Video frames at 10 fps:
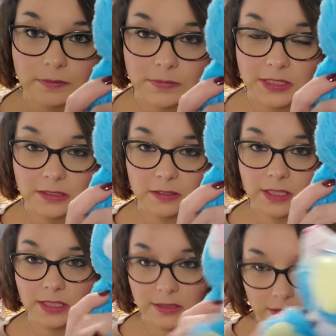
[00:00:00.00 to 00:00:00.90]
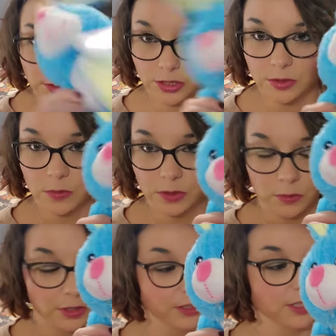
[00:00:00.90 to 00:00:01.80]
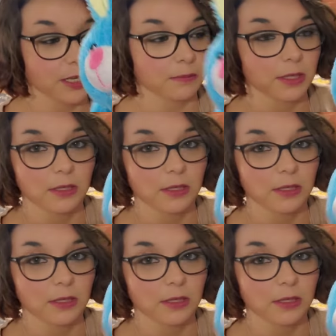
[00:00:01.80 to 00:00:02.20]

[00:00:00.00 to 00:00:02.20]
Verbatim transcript: These little things, I'll show you one and one at a time.